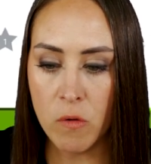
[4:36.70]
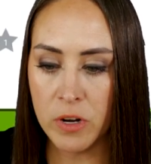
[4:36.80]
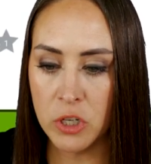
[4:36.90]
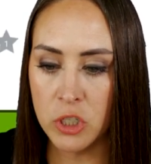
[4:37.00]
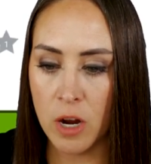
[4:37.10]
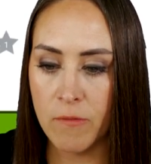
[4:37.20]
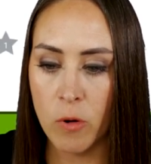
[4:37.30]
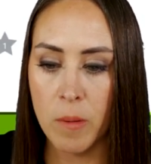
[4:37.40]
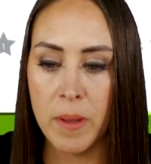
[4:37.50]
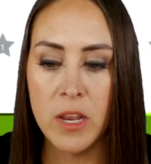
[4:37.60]
over to
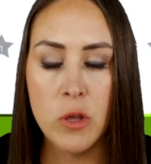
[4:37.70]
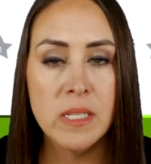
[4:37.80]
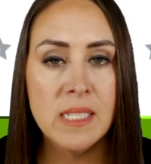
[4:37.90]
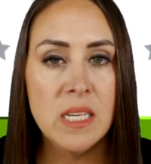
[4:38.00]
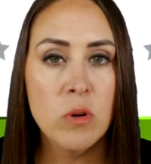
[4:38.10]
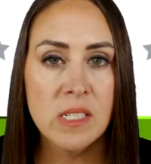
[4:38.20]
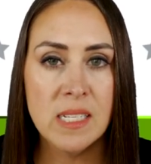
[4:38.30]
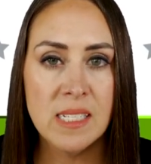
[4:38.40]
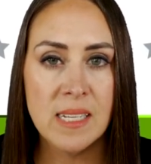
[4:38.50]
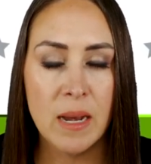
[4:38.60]
Jotform, and you can see where it
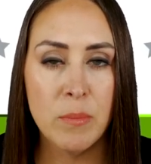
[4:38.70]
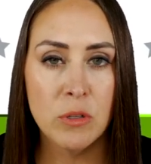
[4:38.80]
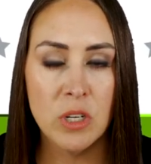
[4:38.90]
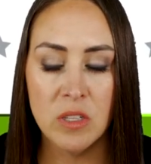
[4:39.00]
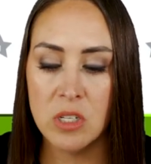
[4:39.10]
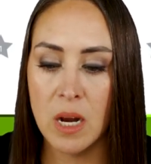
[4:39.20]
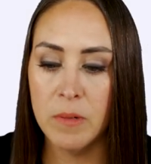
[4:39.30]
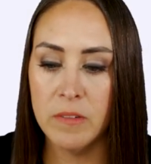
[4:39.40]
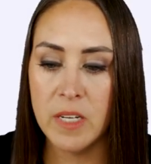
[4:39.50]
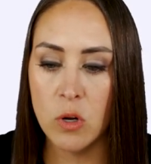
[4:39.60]
says Sign Builder in the
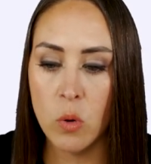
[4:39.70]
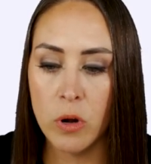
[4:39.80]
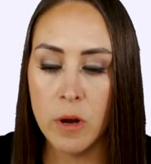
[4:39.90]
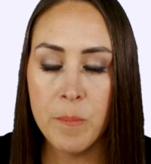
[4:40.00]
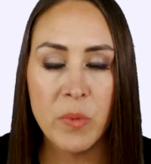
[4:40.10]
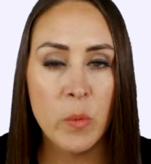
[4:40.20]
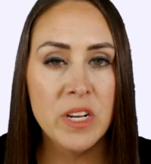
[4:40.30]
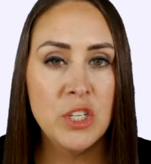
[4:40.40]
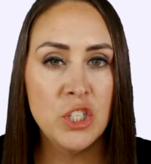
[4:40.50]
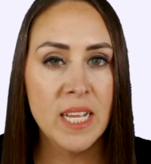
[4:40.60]
top left-hand corner. We're
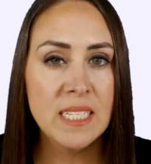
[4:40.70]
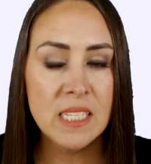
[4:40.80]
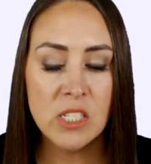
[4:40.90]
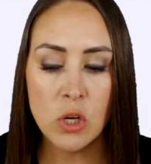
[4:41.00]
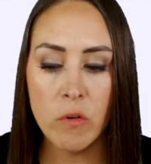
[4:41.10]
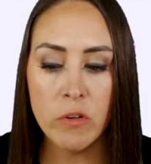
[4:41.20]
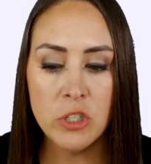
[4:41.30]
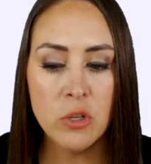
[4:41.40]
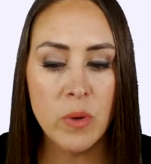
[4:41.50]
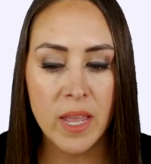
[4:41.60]
going to change this over to